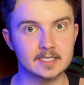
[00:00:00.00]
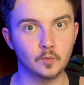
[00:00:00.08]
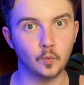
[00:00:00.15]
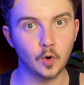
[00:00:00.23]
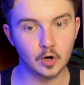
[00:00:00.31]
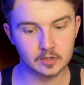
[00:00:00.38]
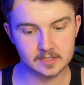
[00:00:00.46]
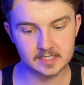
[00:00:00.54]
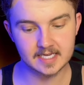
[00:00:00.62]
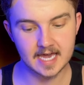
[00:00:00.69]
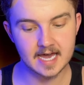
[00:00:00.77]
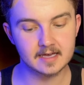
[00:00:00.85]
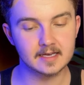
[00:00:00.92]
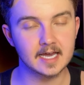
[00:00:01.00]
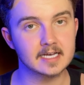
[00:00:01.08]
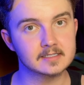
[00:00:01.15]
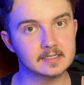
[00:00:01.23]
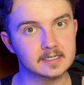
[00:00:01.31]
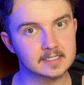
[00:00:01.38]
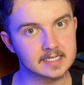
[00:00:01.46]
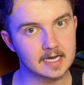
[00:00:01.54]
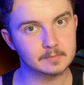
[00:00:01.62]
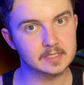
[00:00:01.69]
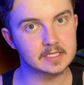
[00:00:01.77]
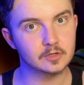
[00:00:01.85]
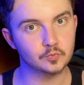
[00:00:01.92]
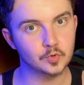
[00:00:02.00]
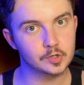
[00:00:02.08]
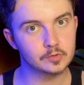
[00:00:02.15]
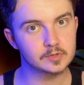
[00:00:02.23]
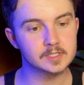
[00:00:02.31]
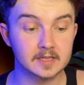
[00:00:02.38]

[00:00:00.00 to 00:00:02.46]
water yet. It hasn't adapted the roots.